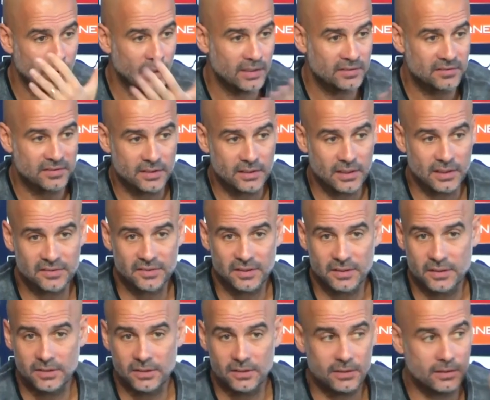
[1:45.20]
Well, I said
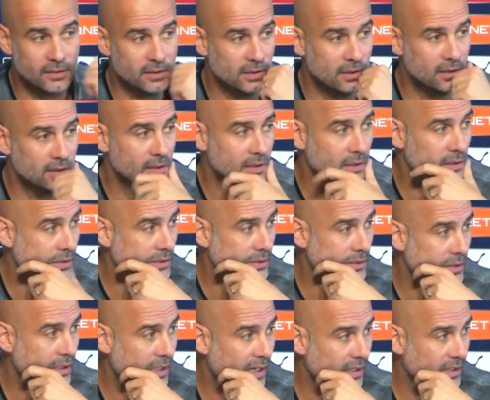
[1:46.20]

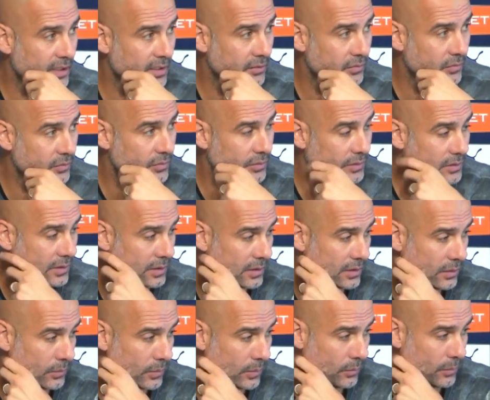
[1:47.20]
in Kharkiv
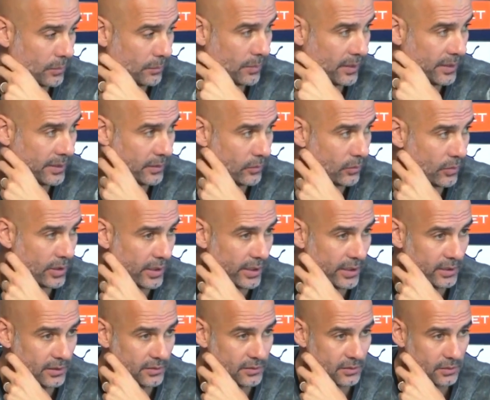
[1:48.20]
when we play in
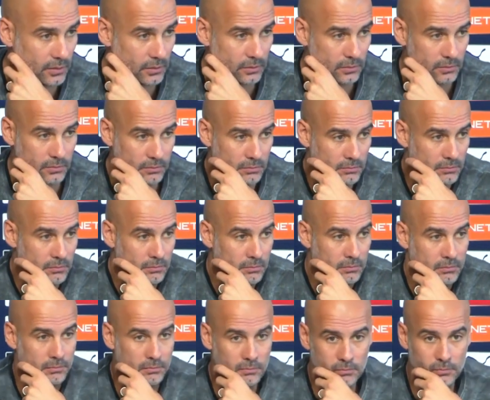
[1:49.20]
Ukraine, so
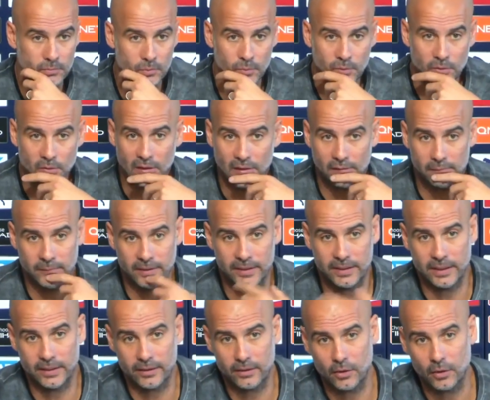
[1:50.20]
we don't have
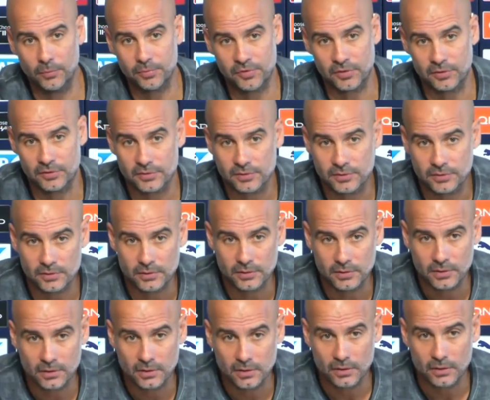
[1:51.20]
many other options.
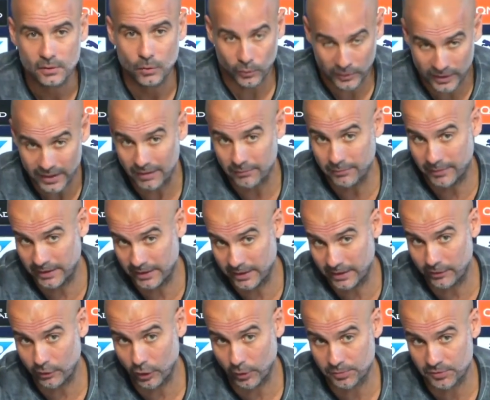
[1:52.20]
We have many
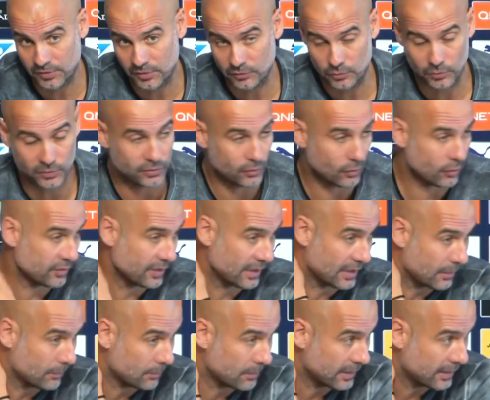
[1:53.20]
other options, with Rodri
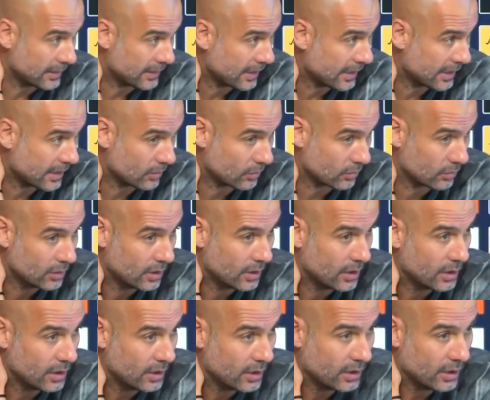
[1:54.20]
can play there,
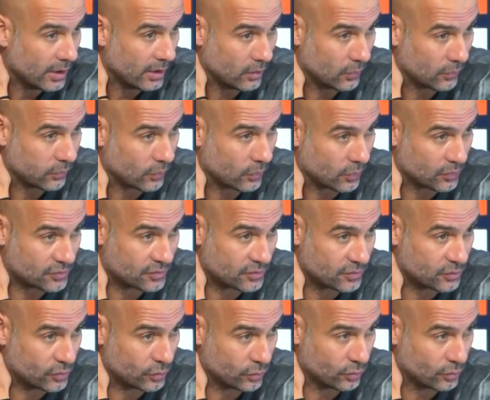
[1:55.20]
and of course
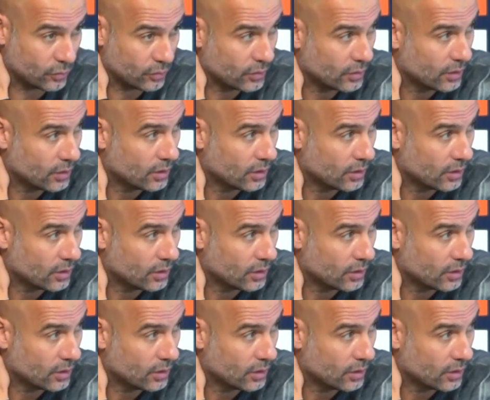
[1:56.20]
two